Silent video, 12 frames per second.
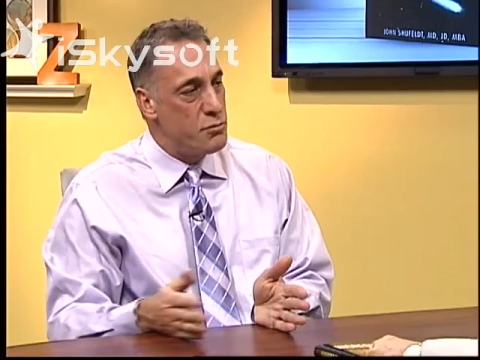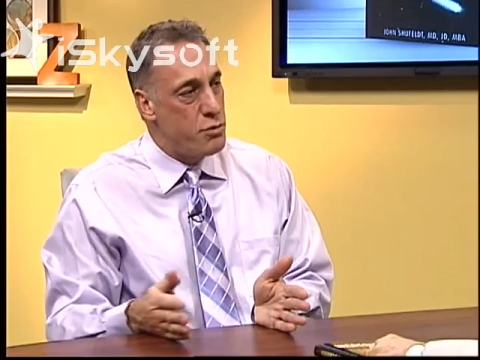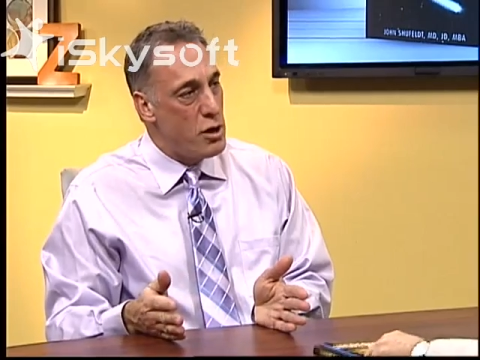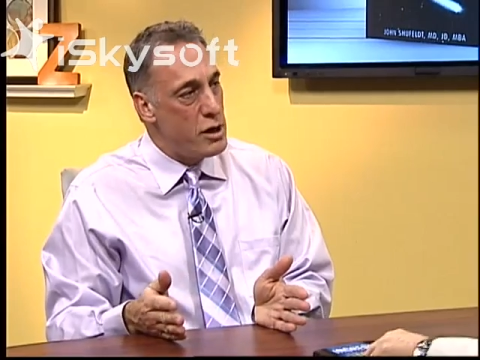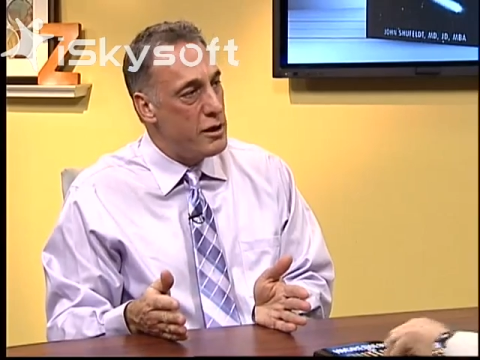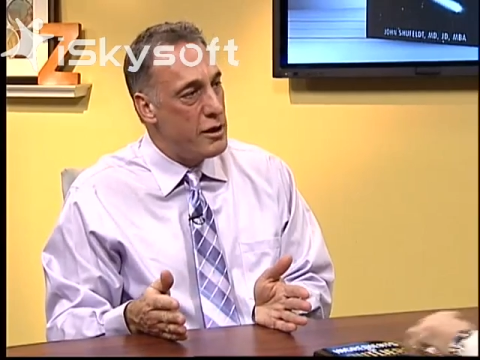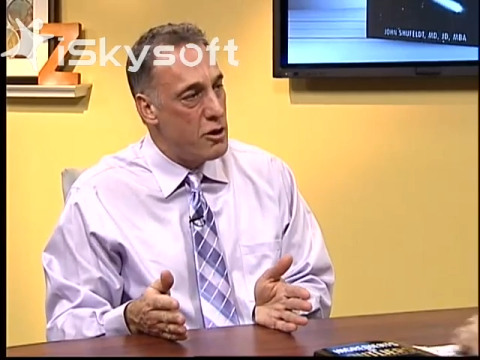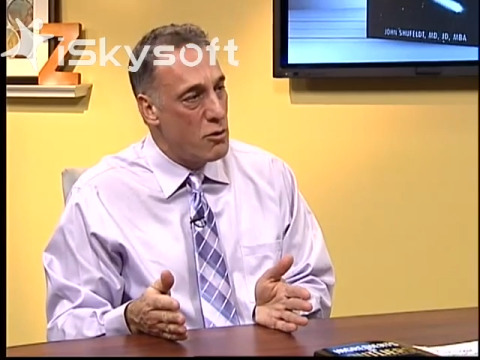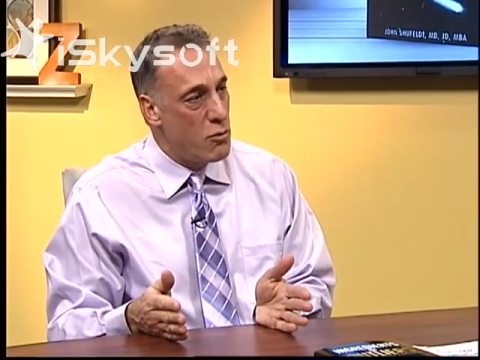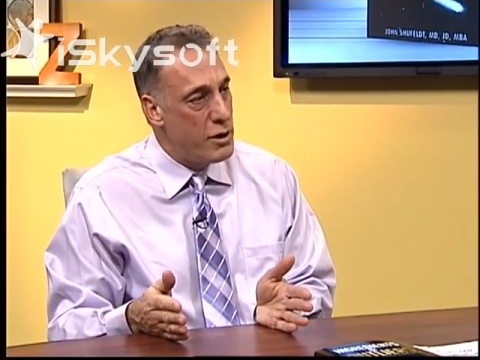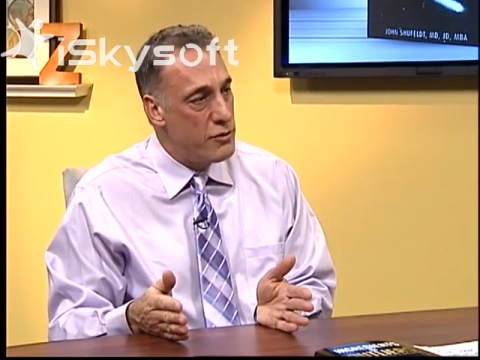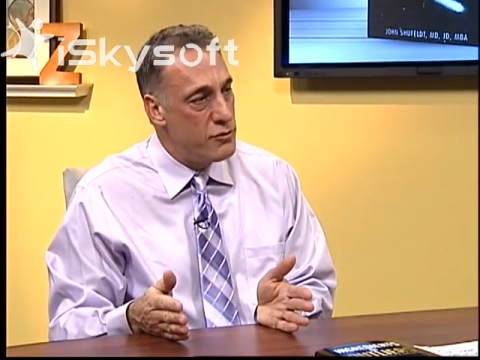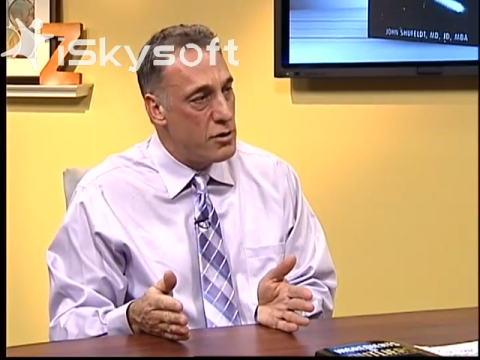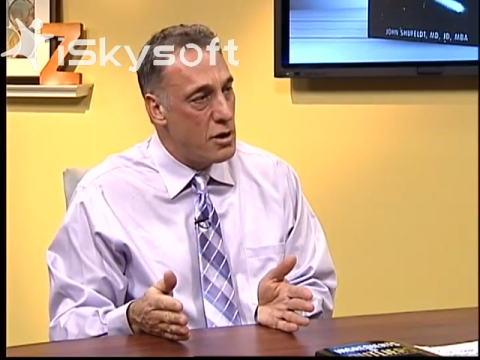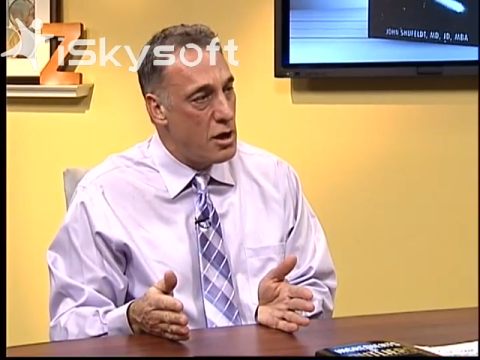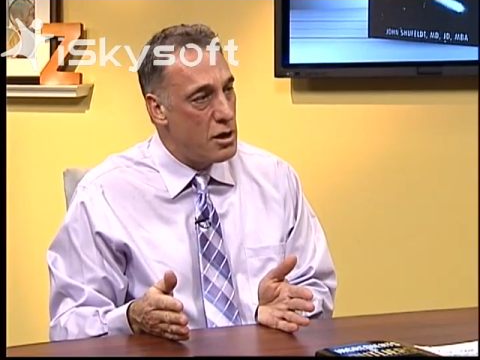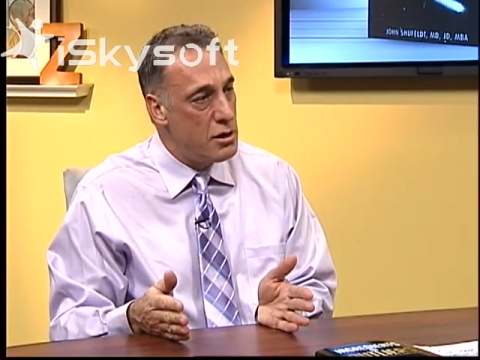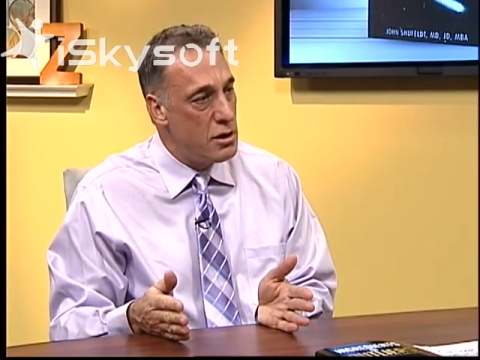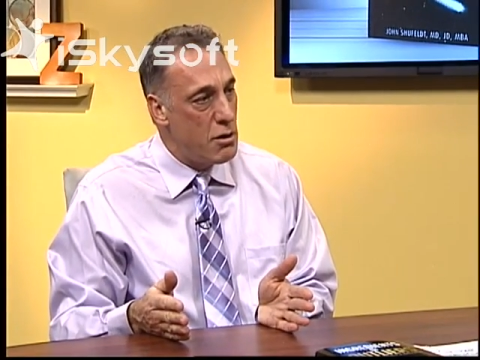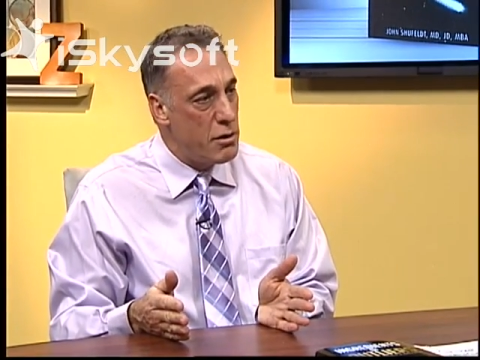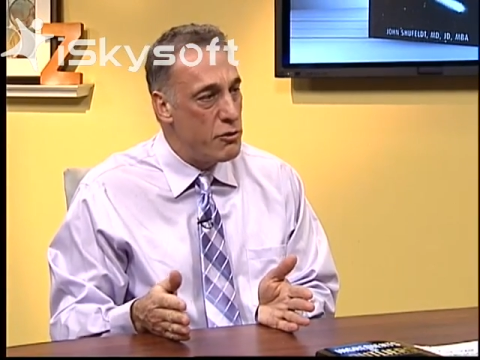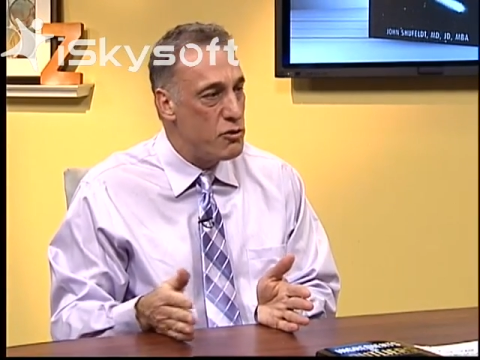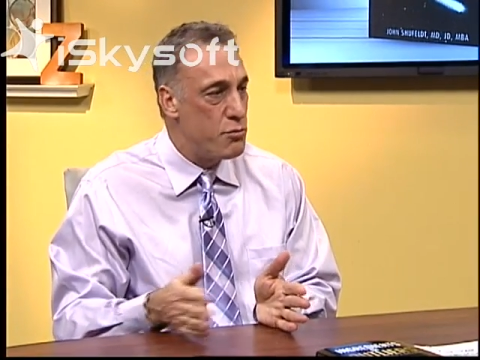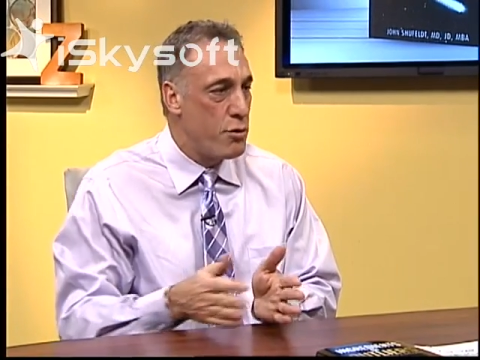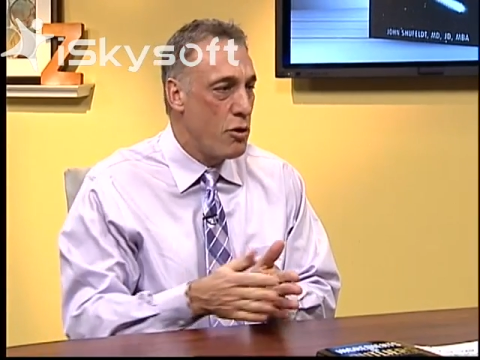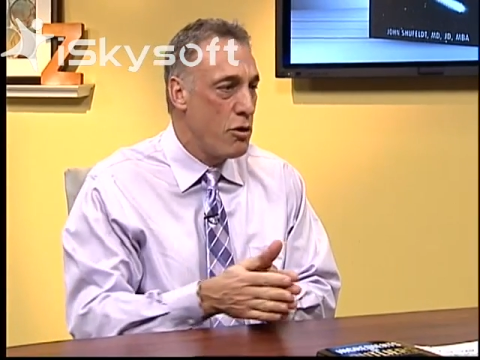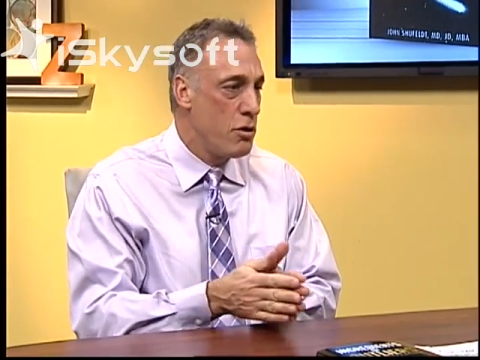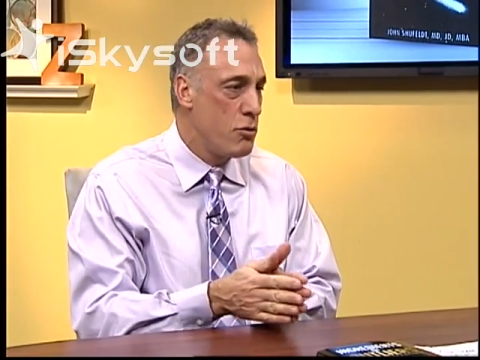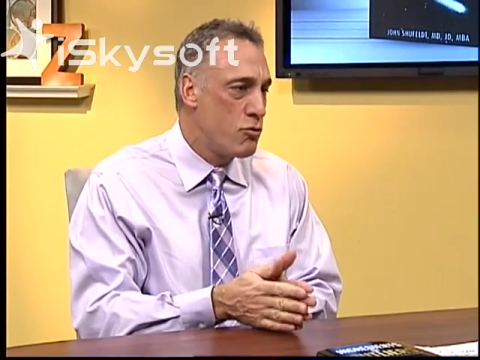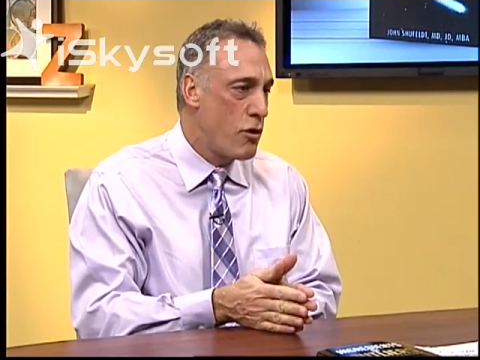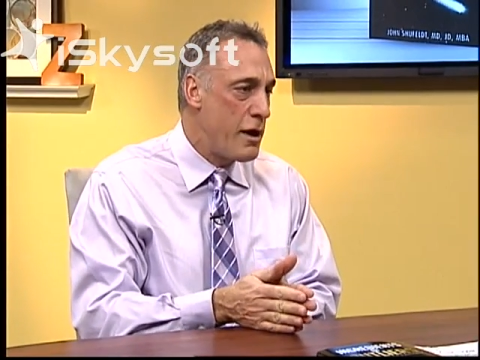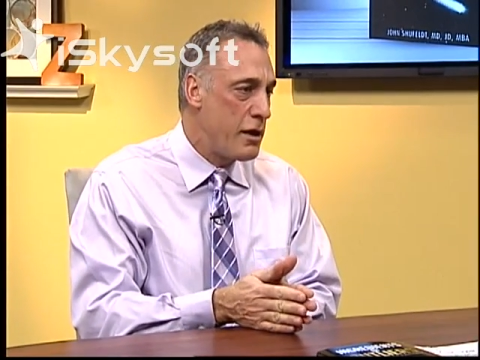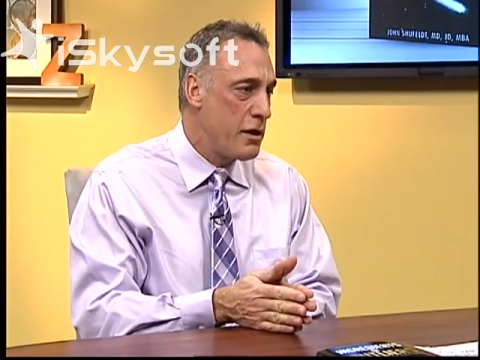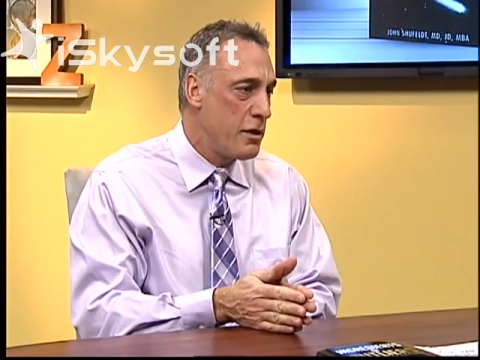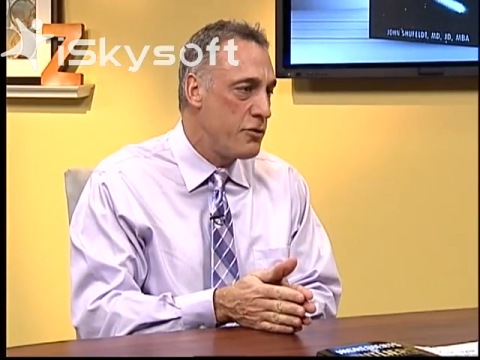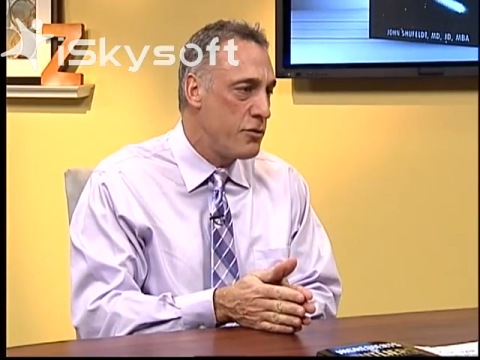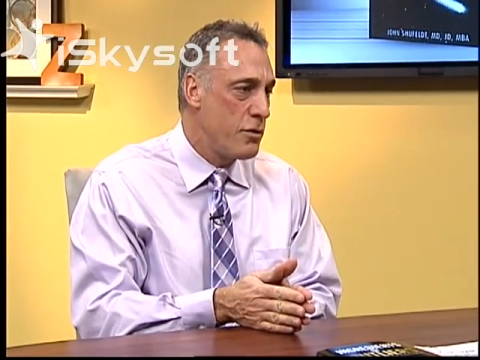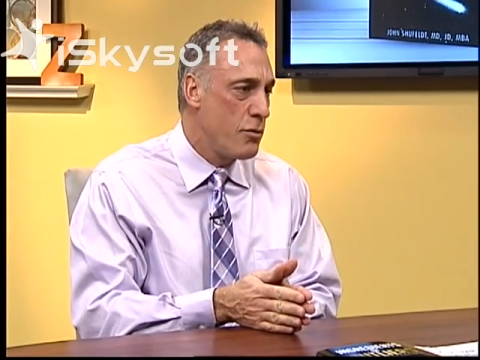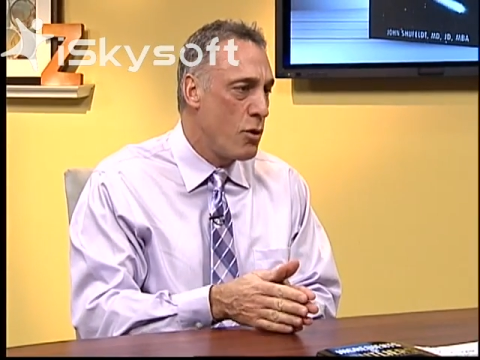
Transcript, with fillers: his book, you hear what he's done. You know, he was burned trying to,